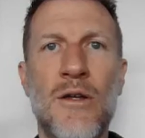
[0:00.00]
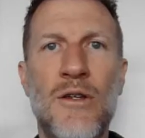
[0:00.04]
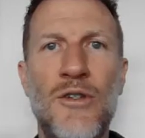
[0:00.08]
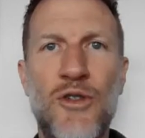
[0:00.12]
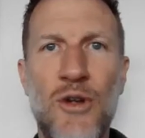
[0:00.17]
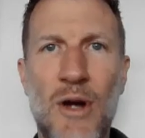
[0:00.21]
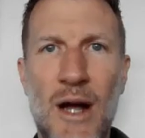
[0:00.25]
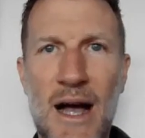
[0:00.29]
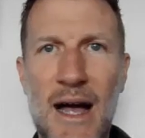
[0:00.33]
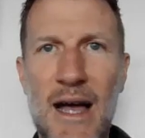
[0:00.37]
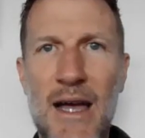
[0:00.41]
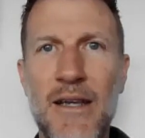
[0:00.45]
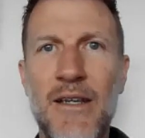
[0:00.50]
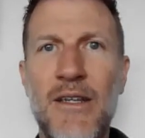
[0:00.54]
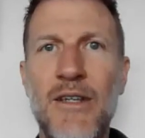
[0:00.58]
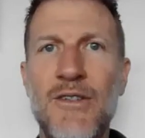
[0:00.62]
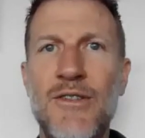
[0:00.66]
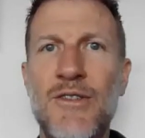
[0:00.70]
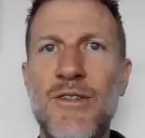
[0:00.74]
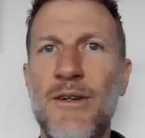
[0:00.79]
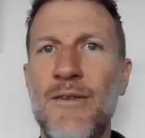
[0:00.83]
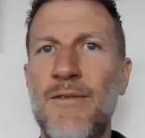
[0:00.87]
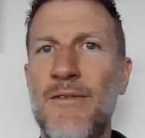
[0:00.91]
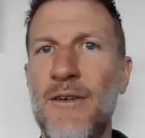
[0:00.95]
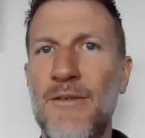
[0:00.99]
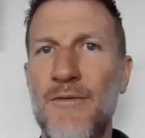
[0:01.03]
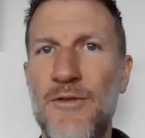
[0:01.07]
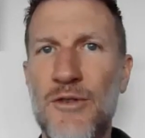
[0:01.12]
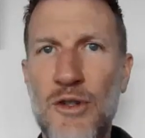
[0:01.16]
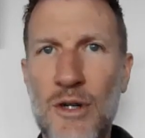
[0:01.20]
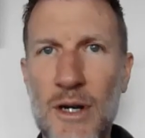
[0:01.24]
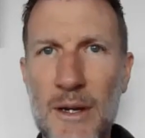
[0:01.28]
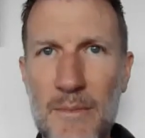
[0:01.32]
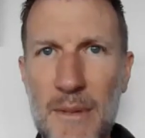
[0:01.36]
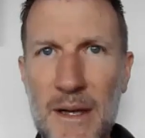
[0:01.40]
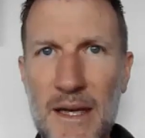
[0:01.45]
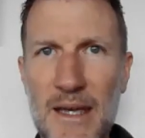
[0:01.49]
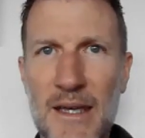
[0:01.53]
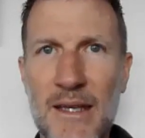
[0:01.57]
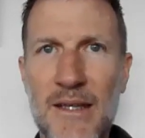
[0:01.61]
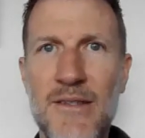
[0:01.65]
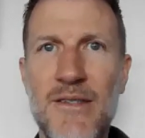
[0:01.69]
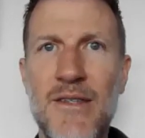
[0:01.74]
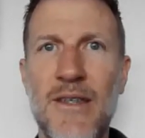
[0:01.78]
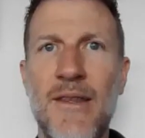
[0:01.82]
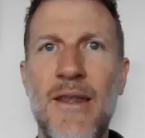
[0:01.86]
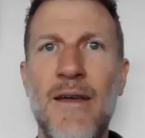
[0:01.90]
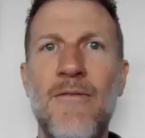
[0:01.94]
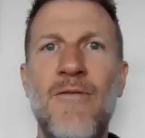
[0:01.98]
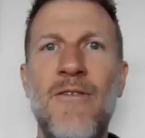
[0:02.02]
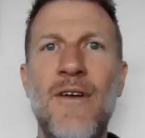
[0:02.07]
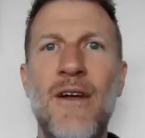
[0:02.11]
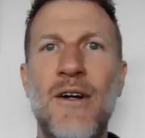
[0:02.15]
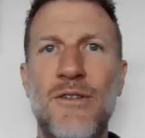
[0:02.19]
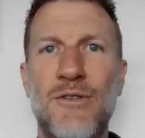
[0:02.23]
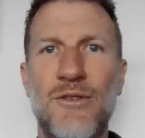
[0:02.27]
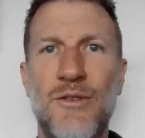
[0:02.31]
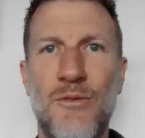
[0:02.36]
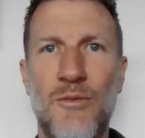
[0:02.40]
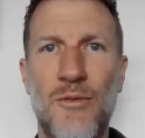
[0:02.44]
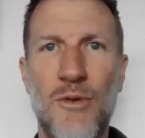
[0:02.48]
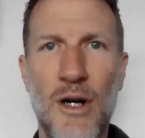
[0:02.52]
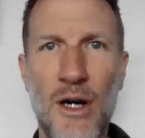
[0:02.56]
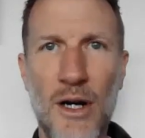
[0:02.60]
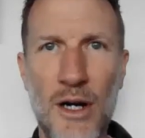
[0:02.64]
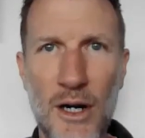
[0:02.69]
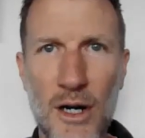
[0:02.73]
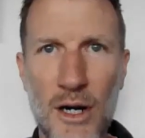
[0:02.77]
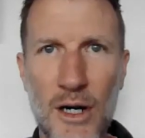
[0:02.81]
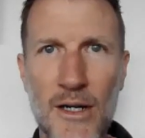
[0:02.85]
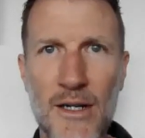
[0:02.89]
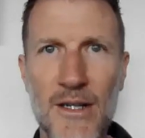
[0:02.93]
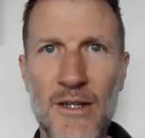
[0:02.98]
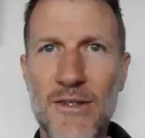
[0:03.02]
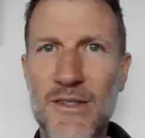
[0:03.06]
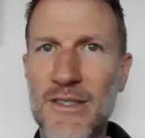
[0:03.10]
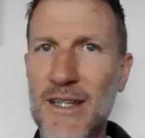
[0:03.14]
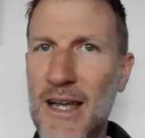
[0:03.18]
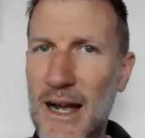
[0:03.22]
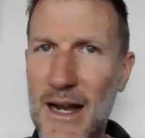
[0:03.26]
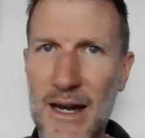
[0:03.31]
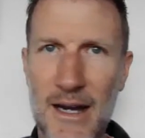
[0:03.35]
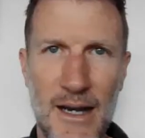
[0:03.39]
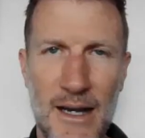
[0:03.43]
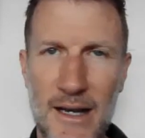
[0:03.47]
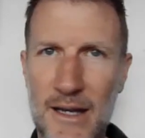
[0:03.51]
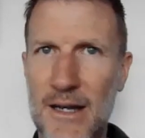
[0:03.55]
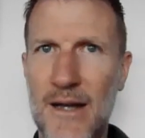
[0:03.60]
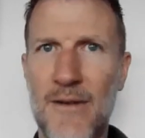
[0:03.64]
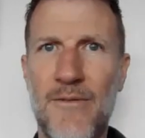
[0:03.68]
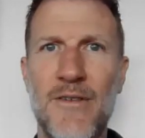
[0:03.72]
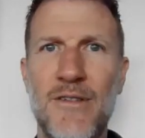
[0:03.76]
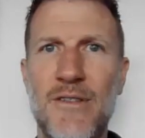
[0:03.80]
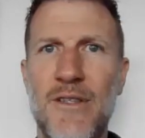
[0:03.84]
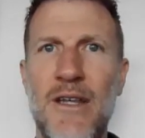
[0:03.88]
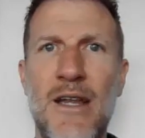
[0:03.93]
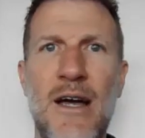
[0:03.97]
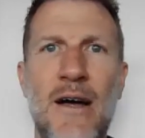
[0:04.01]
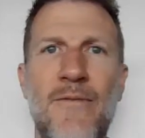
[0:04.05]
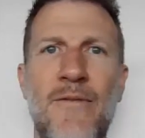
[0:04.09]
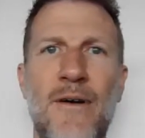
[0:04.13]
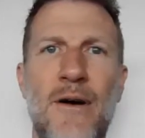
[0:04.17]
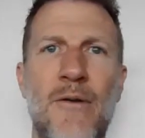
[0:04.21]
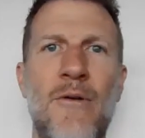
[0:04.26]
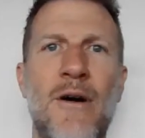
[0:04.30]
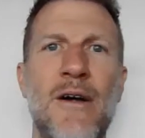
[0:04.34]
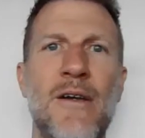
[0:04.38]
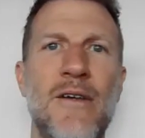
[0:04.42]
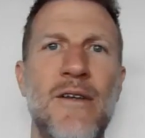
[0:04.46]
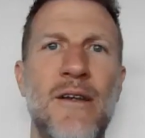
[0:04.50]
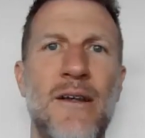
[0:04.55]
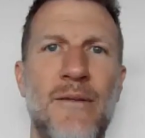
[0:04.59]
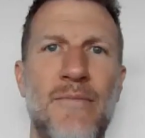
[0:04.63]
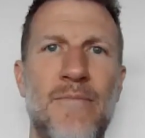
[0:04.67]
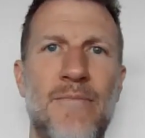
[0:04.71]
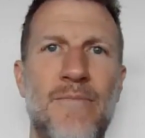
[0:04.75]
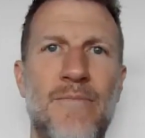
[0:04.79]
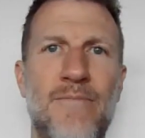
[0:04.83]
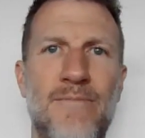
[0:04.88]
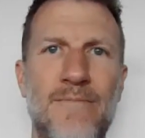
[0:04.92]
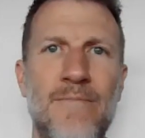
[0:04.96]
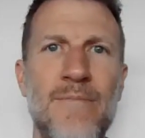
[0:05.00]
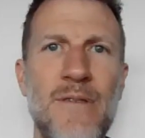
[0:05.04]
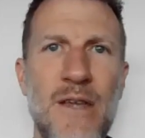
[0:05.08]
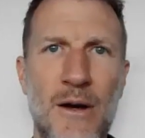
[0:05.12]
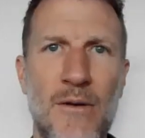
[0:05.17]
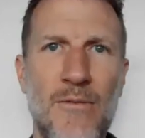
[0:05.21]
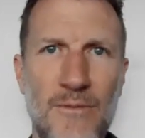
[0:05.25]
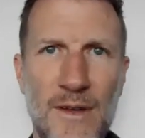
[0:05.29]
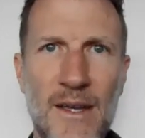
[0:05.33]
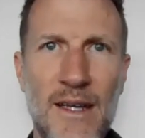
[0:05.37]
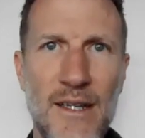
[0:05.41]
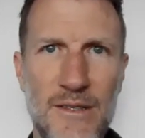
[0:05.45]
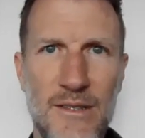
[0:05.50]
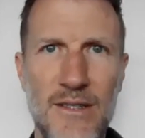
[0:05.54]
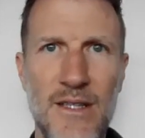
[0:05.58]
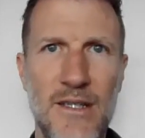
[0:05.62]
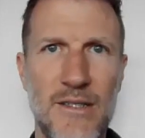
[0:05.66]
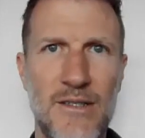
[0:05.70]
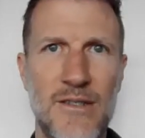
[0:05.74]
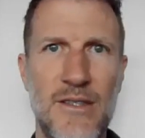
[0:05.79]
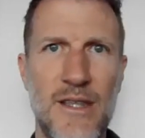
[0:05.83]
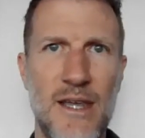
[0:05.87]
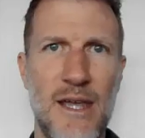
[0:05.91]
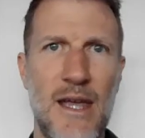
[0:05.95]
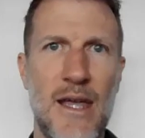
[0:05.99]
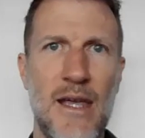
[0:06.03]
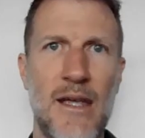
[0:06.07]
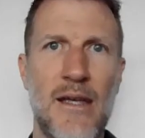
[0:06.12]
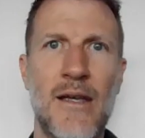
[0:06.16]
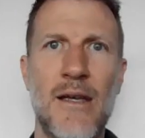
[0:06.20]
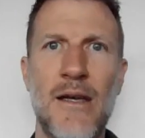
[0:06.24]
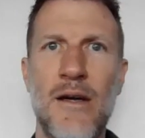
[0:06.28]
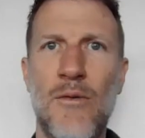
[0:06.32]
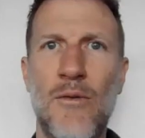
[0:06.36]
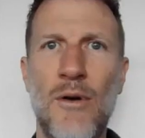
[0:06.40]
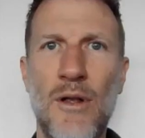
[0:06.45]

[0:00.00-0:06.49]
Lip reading: tried conservative treatments and they've failed to work, and you say, all right, enough is enough. I want you to, fix this thing.